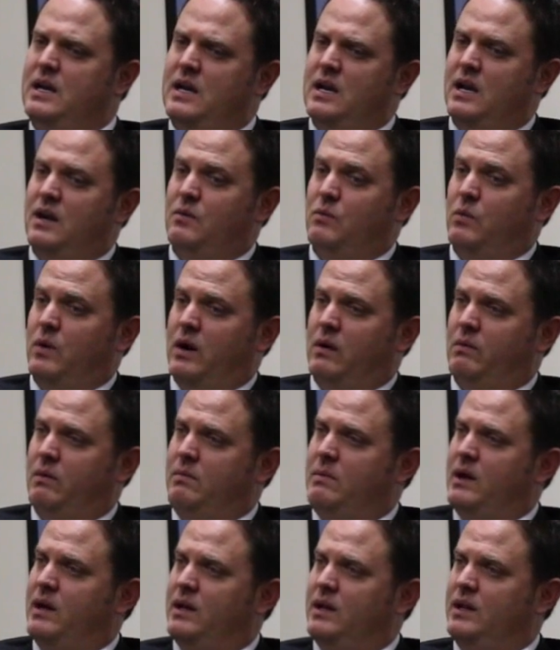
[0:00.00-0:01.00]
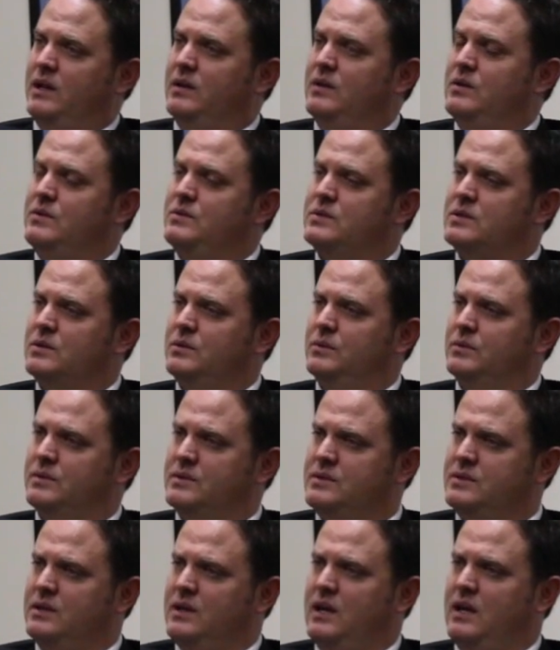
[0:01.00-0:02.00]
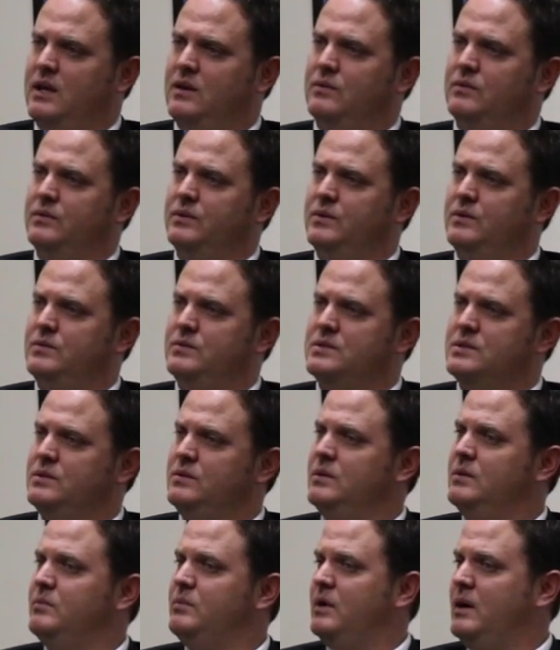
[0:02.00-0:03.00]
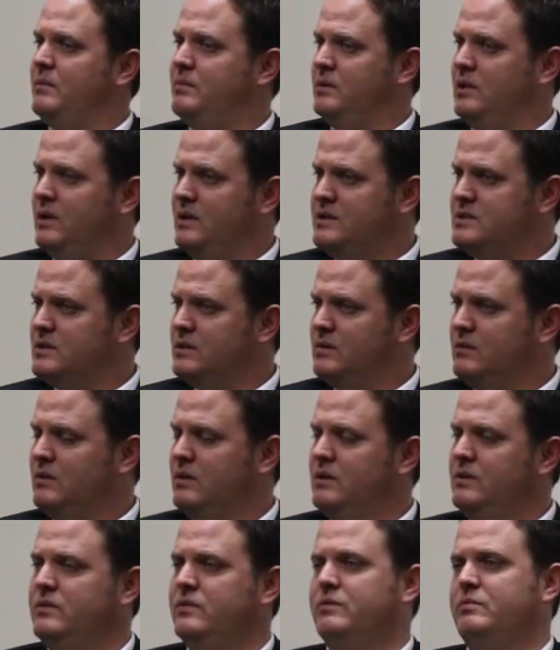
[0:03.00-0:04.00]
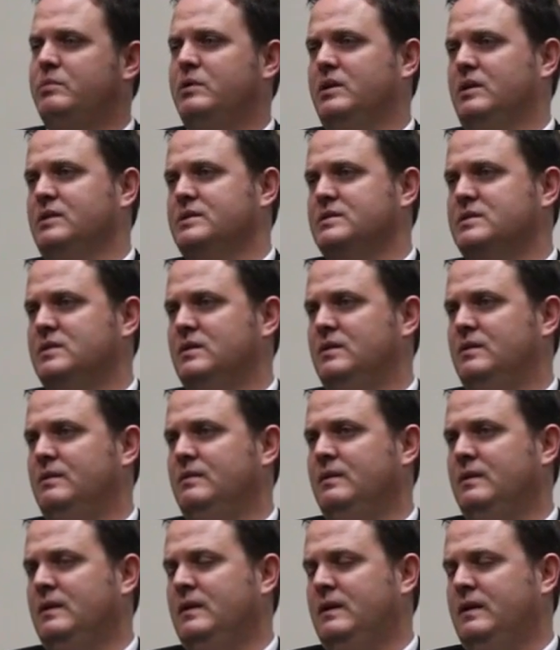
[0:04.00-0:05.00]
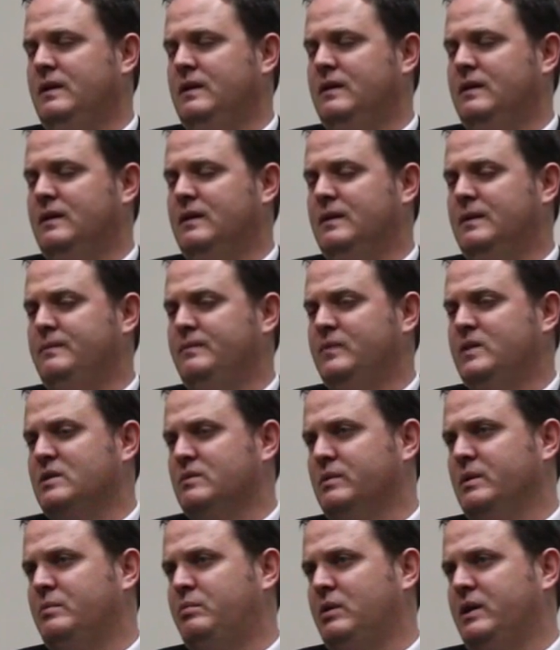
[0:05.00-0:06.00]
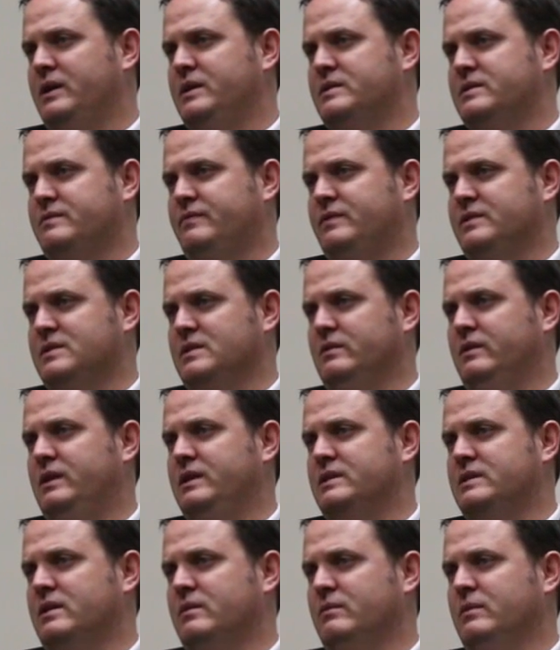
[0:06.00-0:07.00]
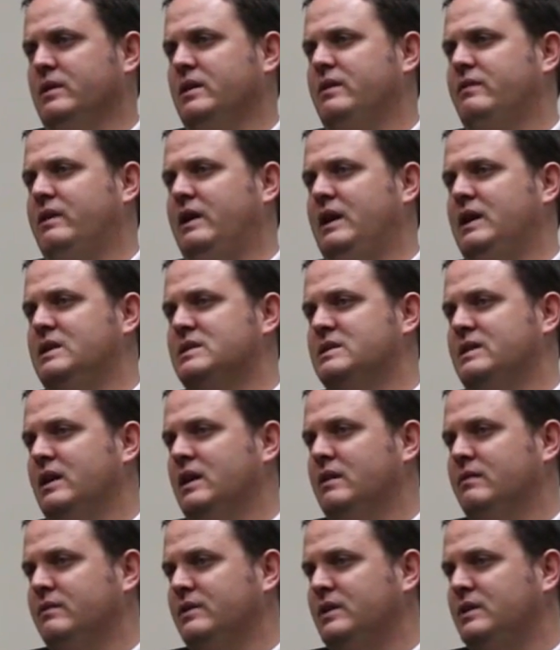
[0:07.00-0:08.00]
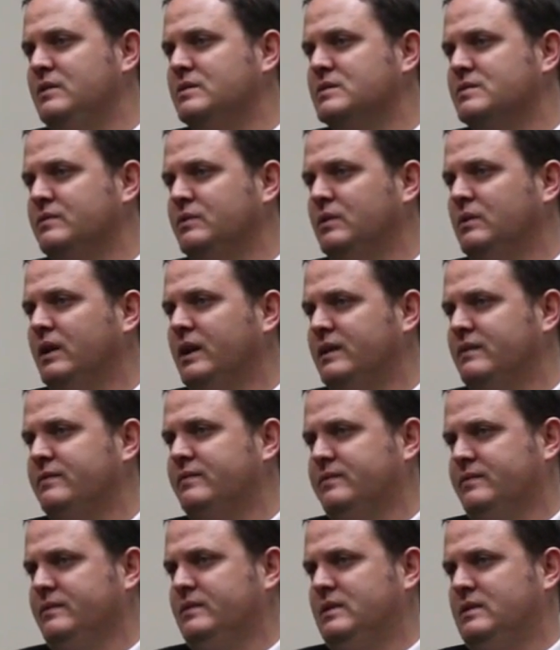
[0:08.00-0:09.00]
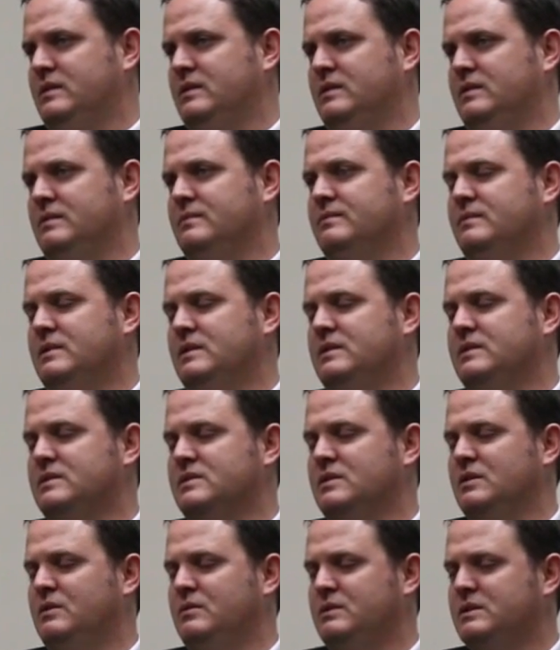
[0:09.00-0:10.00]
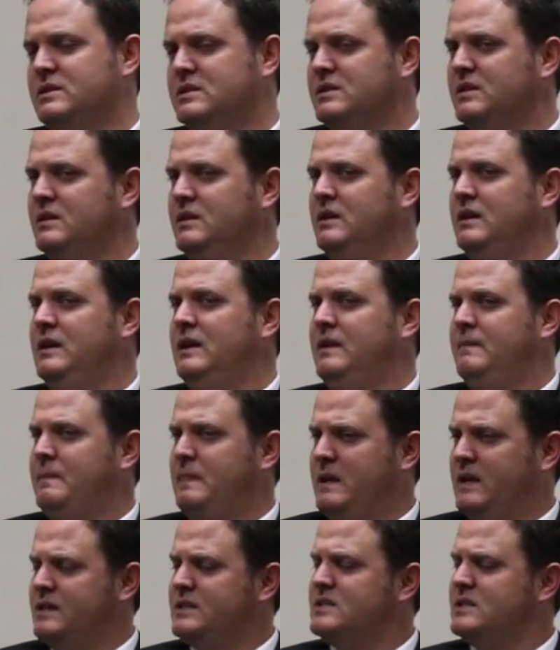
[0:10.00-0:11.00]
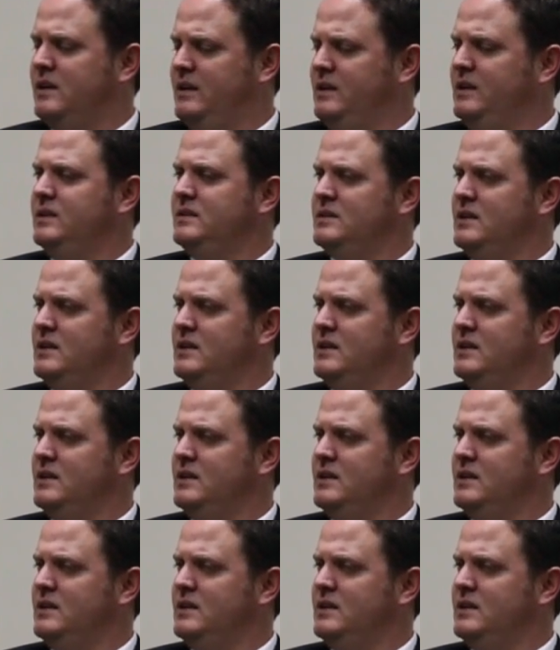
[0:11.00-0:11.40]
and where we might need new schools to handle new student population growth, but also to replace facilities that really have aged out of a useful life. And so it's exciting